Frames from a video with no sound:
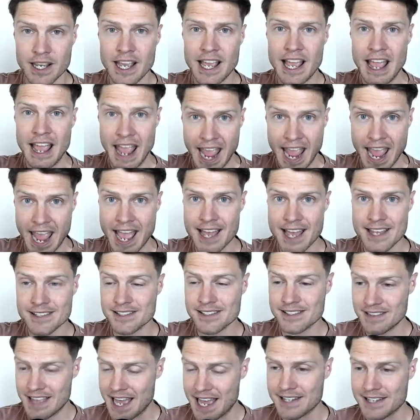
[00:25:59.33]
has
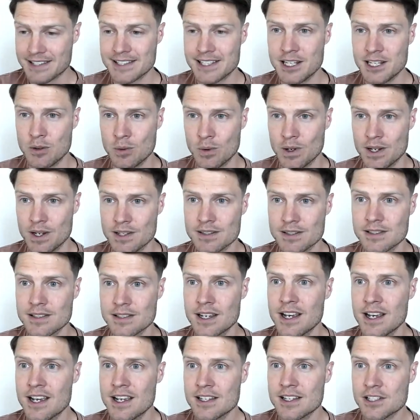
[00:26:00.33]
that sequence.
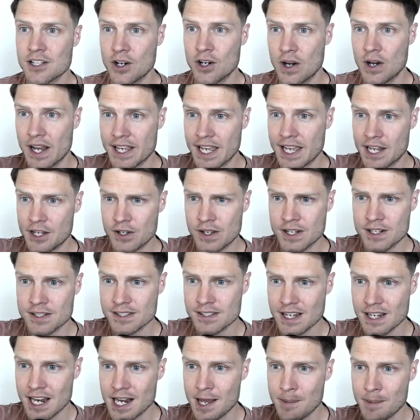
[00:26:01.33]
So again, you can
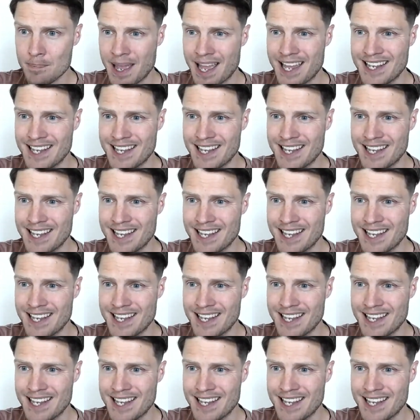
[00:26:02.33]
sign up at